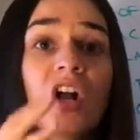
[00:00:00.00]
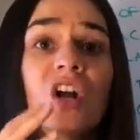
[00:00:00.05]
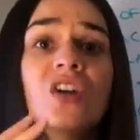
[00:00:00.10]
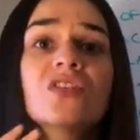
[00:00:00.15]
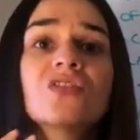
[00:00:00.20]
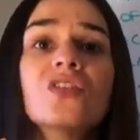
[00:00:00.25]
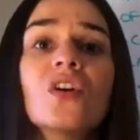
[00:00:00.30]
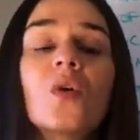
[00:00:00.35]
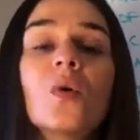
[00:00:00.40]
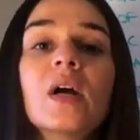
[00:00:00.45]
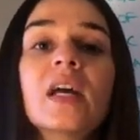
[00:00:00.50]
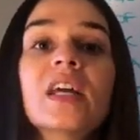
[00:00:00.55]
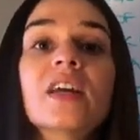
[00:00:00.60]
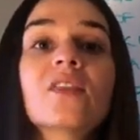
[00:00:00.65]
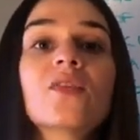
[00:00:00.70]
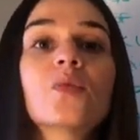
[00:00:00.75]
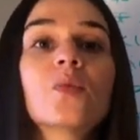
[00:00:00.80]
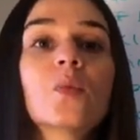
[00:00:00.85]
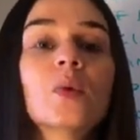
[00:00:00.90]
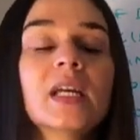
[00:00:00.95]
So
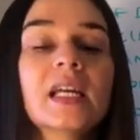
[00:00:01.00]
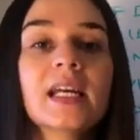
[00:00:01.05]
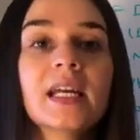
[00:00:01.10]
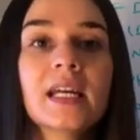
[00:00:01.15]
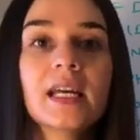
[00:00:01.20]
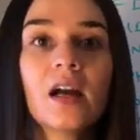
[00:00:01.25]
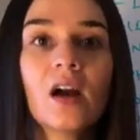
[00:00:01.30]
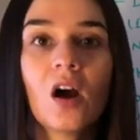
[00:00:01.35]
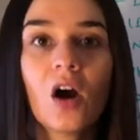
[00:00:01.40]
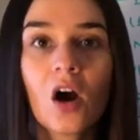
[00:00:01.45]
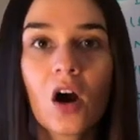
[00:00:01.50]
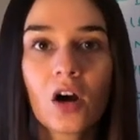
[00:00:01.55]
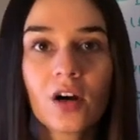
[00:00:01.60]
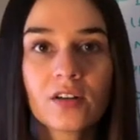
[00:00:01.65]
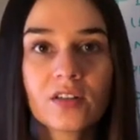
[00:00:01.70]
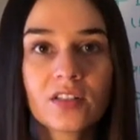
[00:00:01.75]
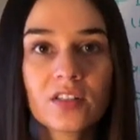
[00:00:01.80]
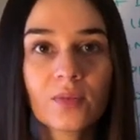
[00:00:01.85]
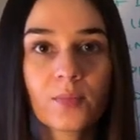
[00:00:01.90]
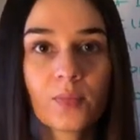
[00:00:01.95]
if we
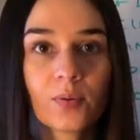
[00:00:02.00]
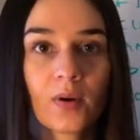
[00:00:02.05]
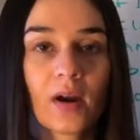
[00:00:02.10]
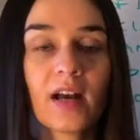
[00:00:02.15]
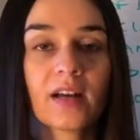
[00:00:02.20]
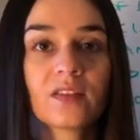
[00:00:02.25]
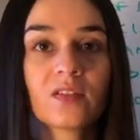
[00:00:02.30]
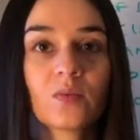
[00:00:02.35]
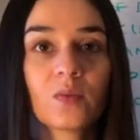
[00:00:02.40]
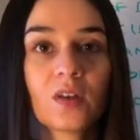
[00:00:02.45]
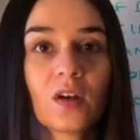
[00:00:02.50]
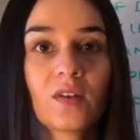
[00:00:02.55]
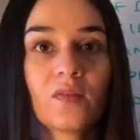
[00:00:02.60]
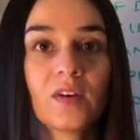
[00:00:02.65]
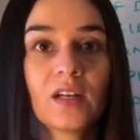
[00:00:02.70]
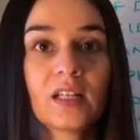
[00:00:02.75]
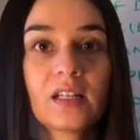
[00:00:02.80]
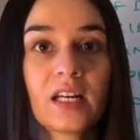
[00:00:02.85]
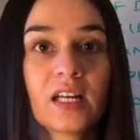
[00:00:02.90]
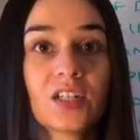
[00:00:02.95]
are suppressed with our
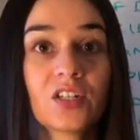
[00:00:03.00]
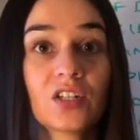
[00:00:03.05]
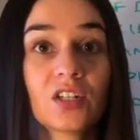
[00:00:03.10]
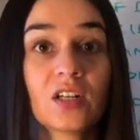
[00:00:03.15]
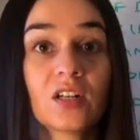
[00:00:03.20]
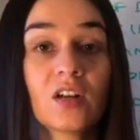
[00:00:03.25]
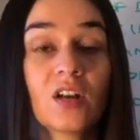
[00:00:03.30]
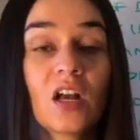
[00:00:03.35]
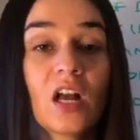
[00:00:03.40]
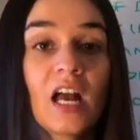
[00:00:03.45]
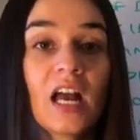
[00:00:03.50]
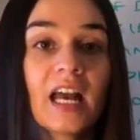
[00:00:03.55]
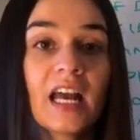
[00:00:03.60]
ventilation,